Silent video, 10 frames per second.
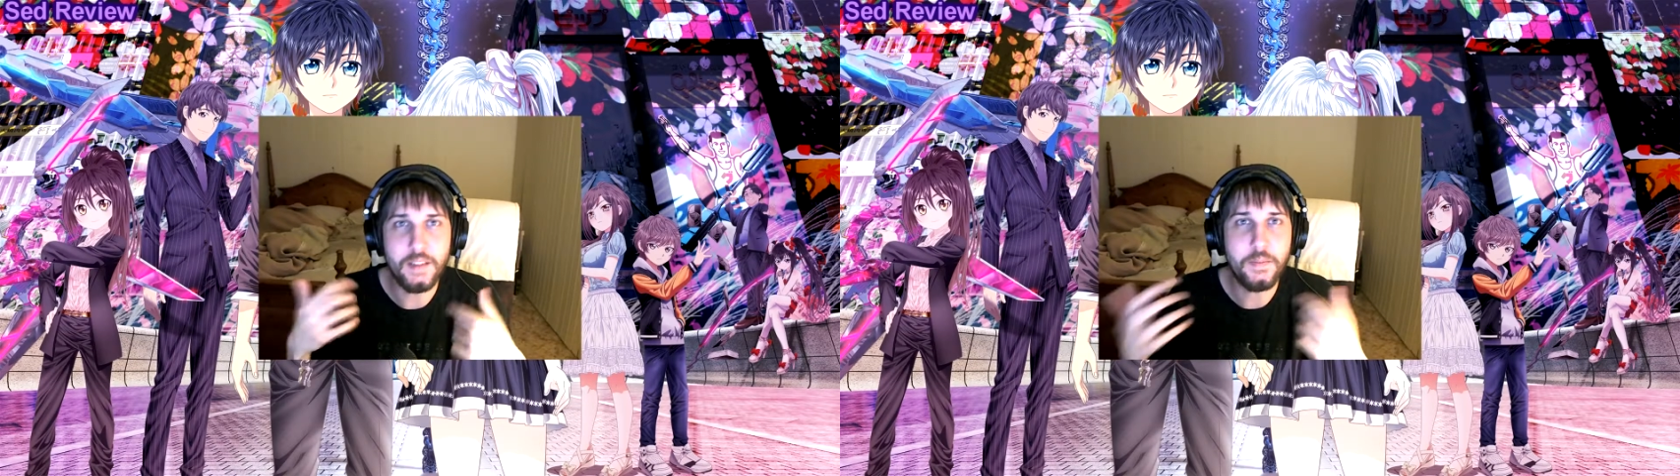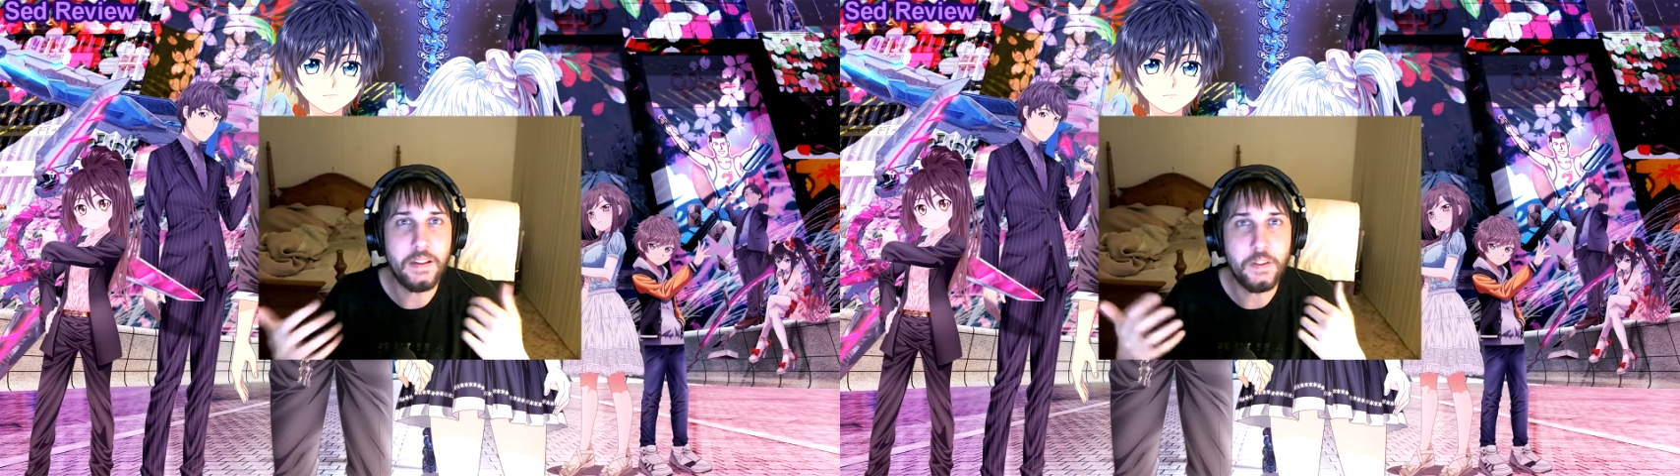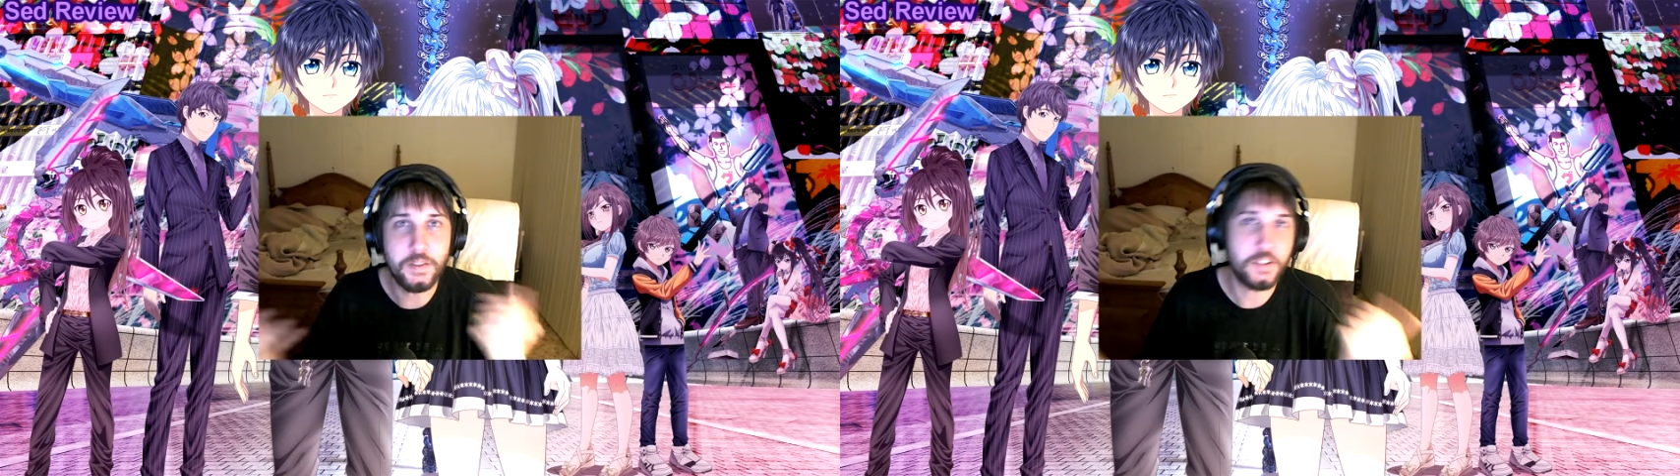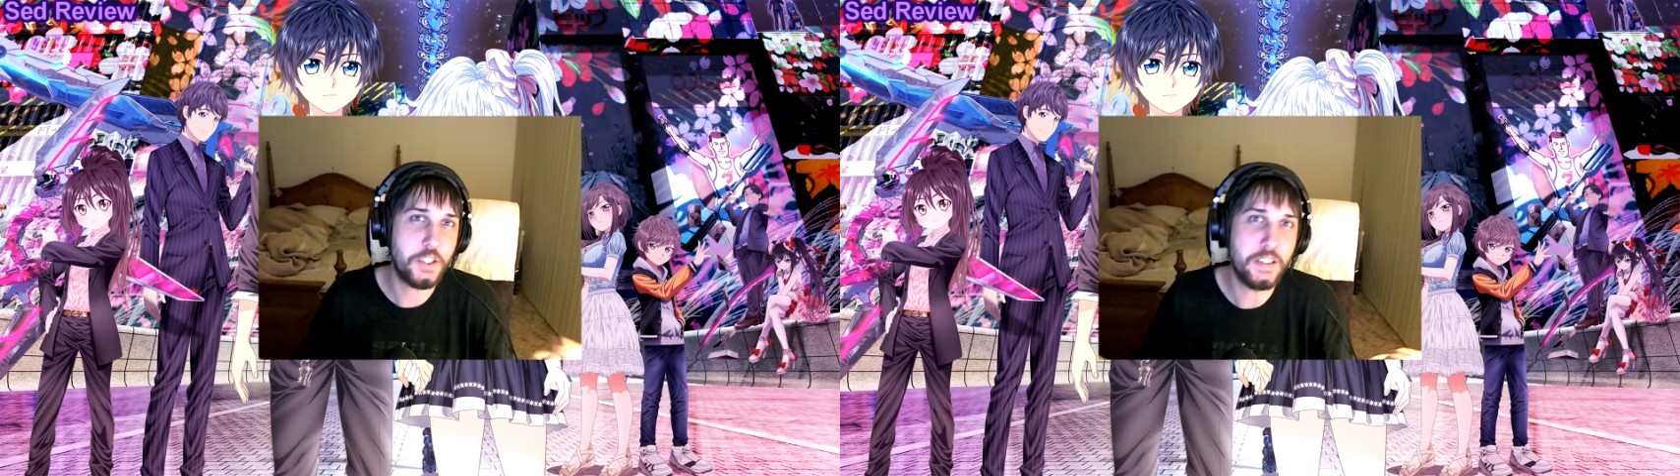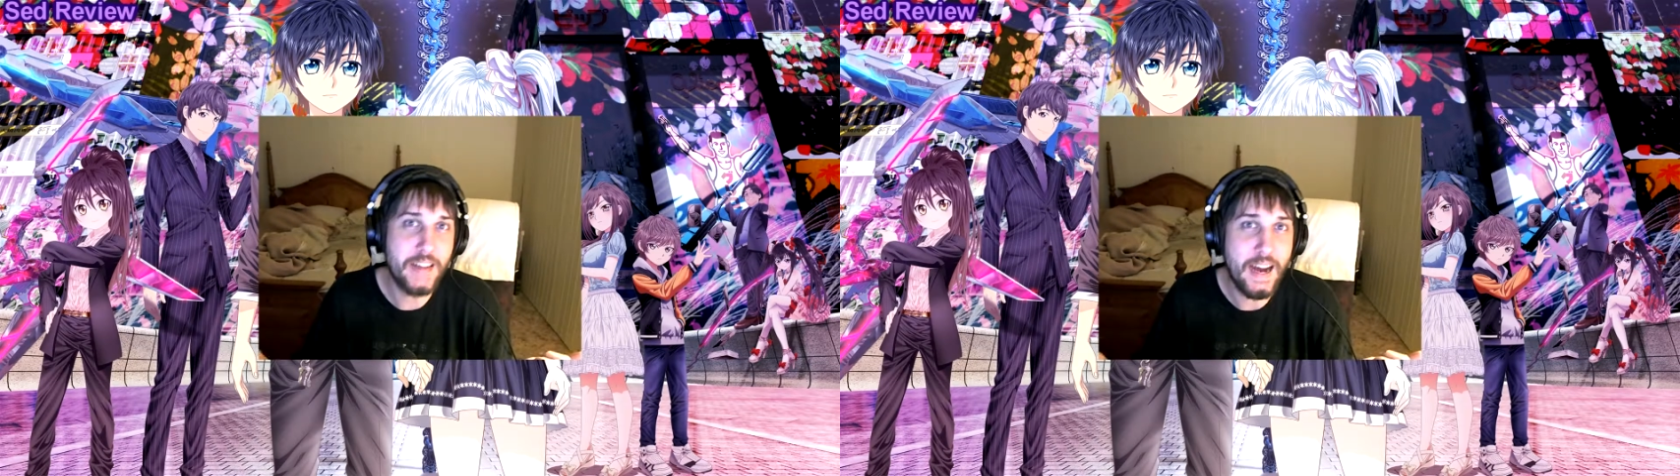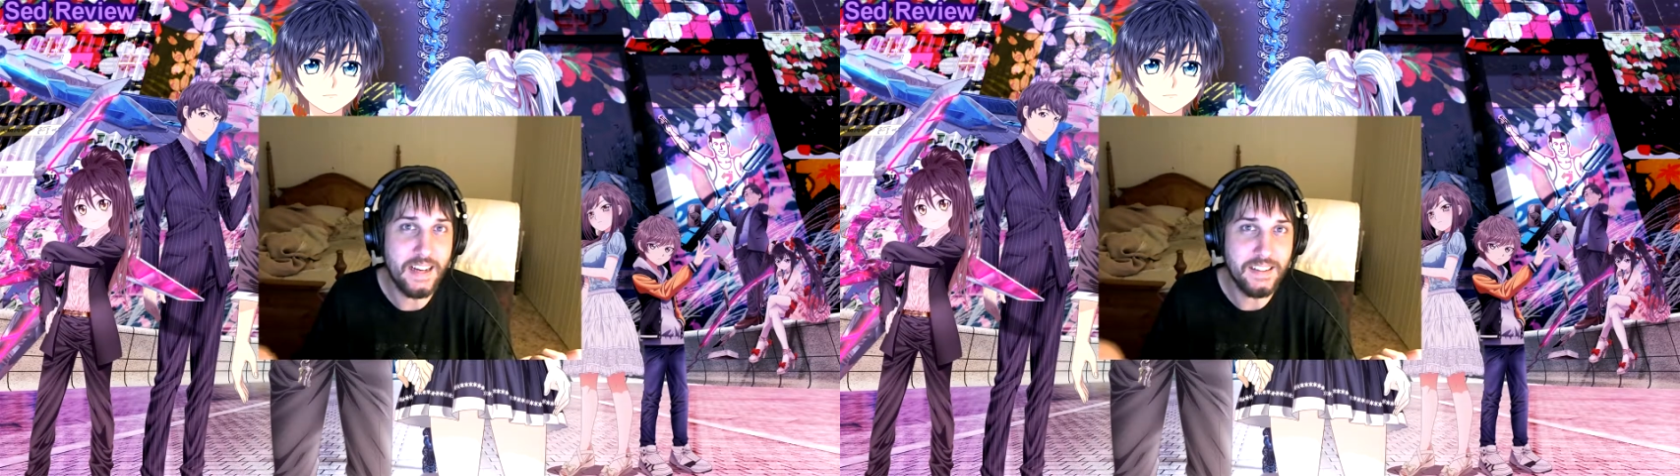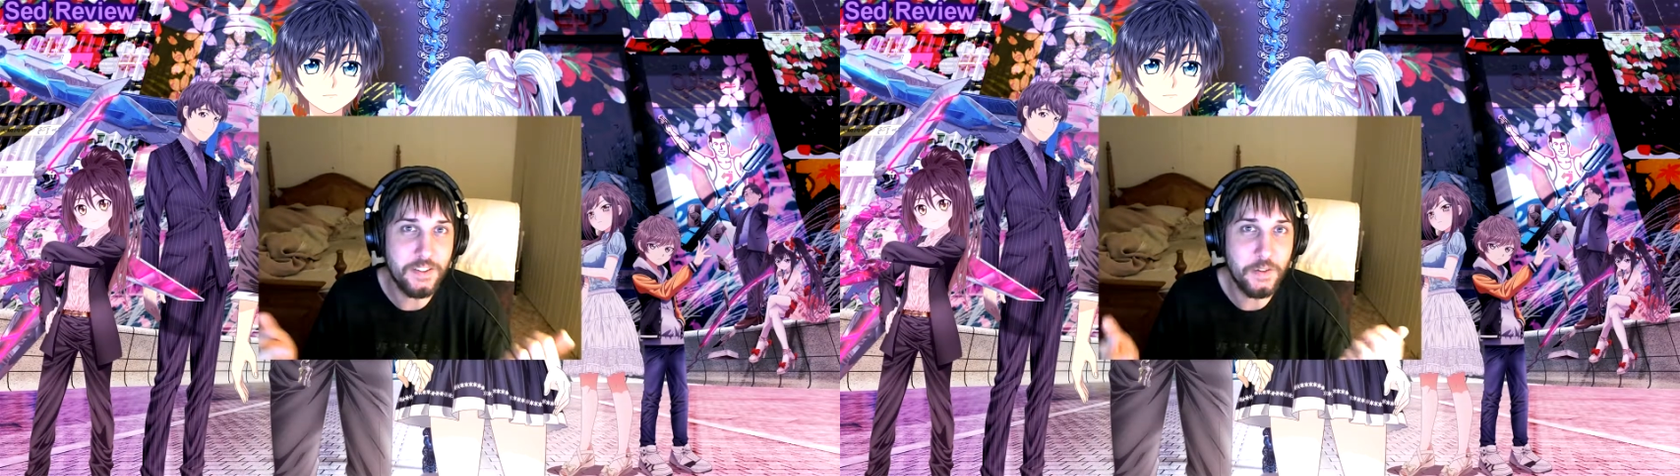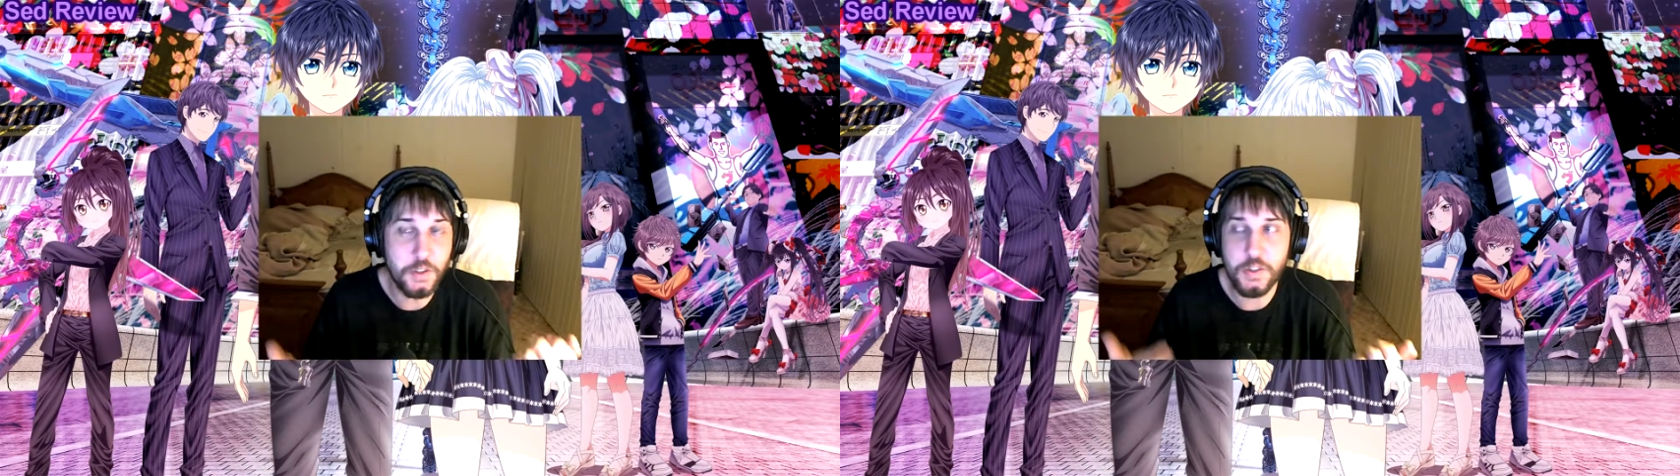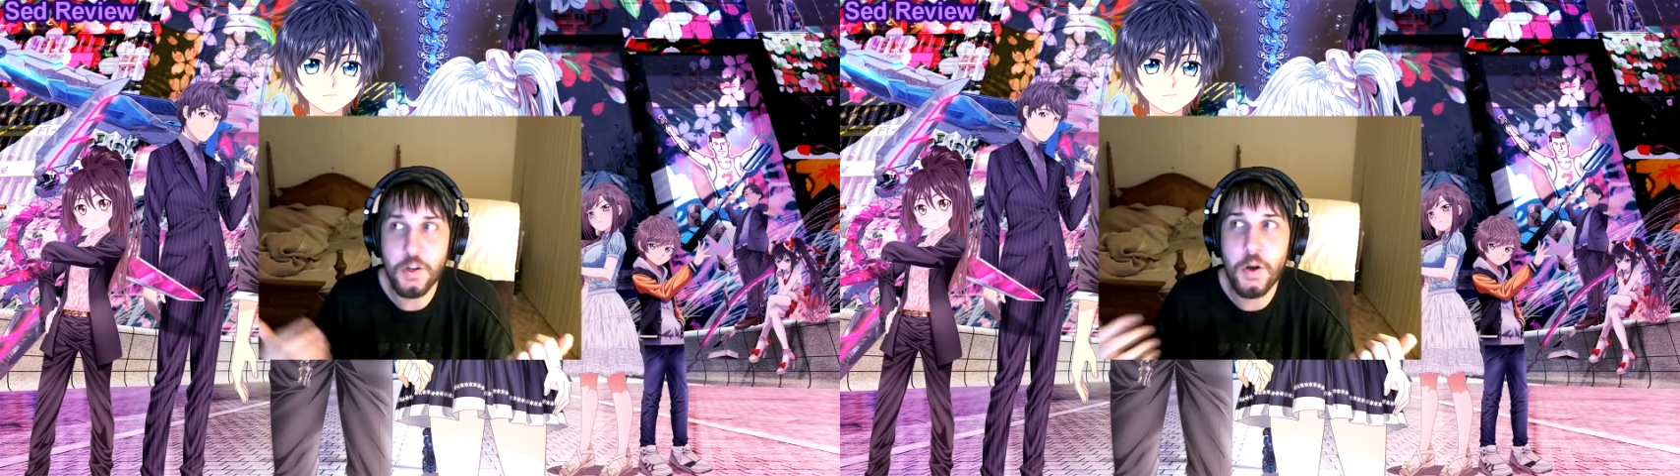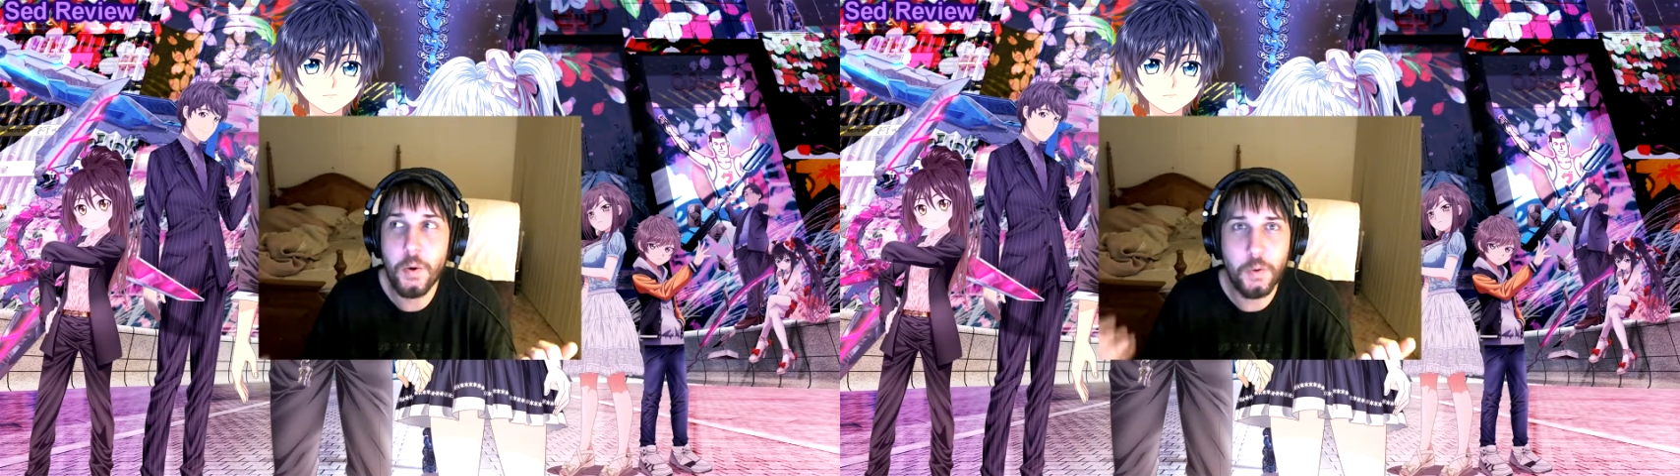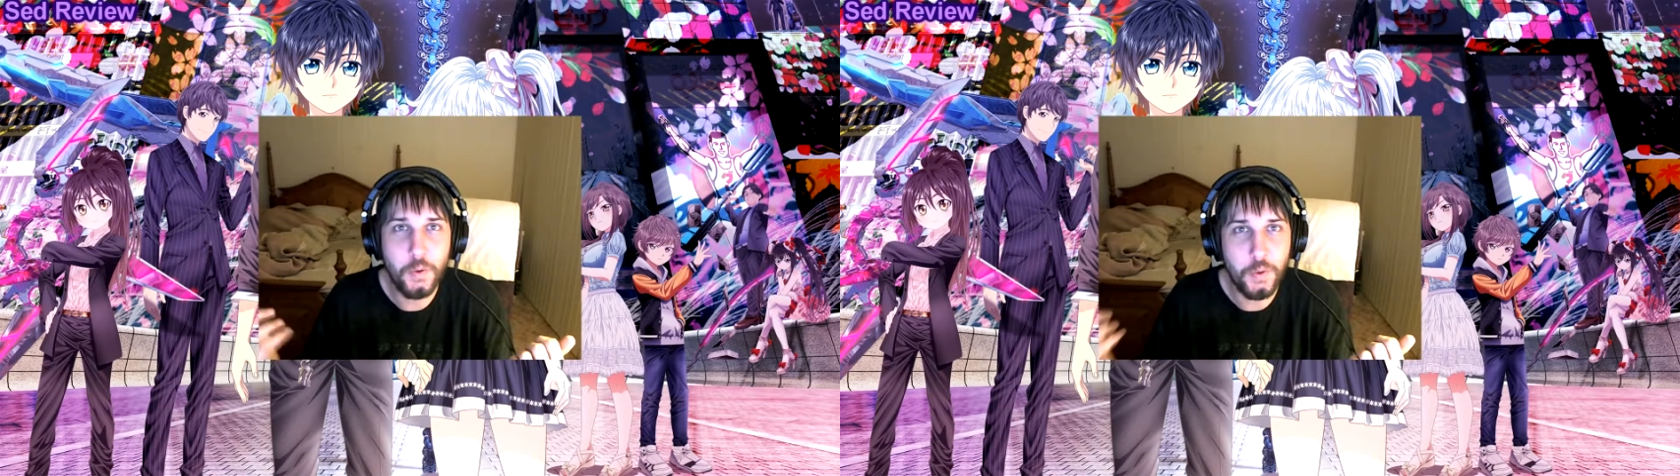if he loses, she dies. So there's no,